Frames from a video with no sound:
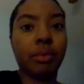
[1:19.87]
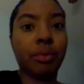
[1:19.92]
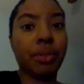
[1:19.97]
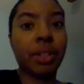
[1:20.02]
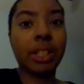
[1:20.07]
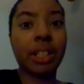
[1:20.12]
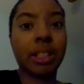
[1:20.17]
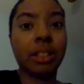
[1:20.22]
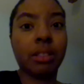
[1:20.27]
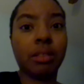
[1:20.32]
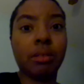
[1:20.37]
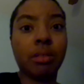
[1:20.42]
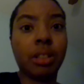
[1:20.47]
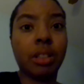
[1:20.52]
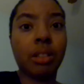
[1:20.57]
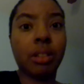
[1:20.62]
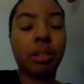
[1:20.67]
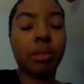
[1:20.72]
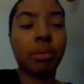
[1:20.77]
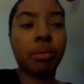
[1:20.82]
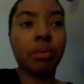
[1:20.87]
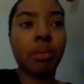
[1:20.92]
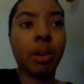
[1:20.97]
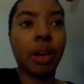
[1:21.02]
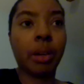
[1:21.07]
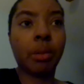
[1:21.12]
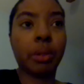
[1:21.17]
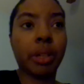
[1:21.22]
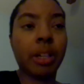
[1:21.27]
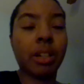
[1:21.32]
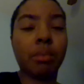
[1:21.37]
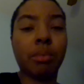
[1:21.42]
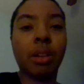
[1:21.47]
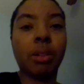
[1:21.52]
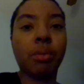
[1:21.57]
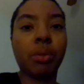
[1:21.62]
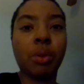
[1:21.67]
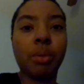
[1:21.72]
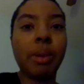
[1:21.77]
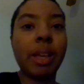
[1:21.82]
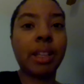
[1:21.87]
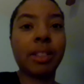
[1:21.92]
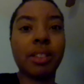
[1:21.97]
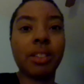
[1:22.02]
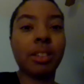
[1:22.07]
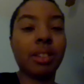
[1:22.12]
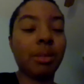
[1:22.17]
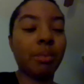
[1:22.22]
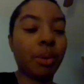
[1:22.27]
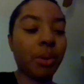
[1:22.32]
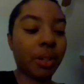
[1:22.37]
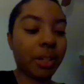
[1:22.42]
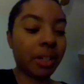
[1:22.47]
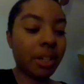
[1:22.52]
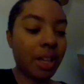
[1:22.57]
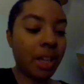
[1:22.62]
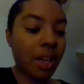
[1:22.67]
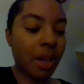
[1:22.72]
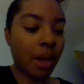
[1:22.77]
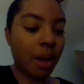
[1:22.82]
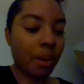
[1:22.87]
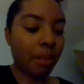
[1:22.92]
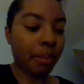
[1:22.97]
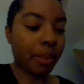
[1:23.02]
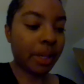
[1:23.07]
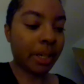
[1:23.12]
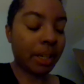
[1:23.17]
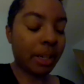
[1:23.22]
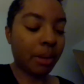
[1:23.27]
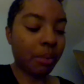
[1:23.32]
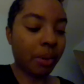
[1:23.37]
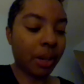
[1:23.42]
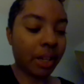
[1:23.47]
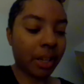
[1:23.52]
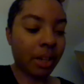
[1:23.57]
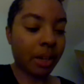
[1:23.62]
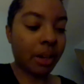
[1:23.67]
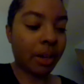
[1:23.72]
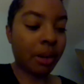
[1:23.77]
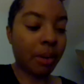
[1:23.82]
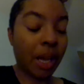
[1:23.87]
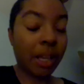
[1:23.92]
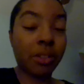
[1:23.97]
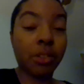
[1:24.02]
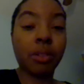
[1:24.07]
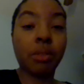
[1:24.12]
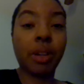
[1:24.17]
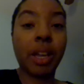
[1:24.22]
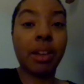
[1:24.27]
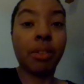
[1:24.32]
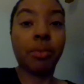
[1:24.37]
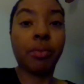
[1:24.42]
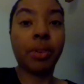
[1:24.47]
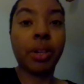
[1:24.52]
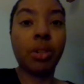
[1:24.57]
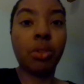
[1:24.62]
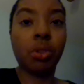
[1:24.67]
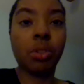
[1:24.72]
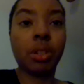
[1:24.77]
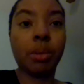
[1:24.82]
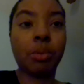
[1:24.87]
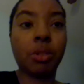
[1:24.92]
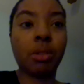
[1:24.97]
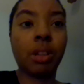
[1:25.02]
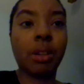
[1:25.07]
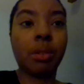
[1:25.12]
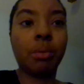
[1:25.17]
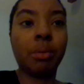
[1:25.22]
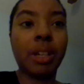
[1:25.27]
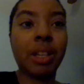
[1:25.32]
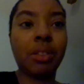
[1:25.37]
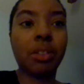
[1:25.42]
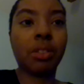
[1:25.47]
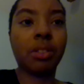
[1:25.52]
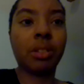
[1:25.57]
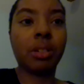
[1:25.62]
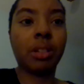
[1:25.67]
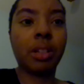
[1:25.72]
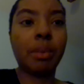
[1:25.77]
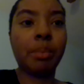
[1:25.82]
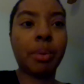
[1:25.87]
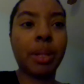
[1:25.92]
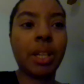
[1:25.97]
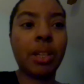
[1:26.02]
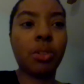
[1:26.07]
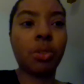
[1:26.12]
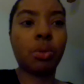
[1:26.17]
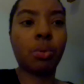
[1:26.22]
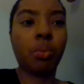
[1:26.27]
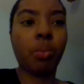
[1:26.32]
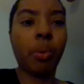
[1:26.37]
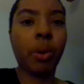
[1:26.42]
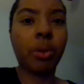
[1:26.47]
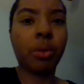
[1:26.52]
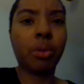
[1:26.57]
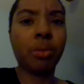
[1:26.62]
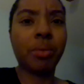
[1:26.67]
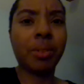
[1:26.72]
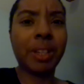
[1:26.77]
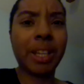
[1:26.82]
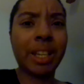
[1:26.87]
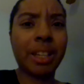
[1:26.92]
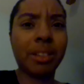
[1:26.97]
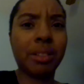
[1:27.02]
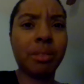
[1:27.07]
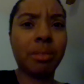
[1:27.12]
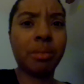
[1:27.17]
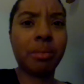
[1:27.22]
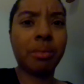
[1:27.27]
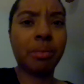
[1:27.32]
fuck it, I don't care about romance anymore. But anyway, I still have friendships, so I don't necessarily place work over that.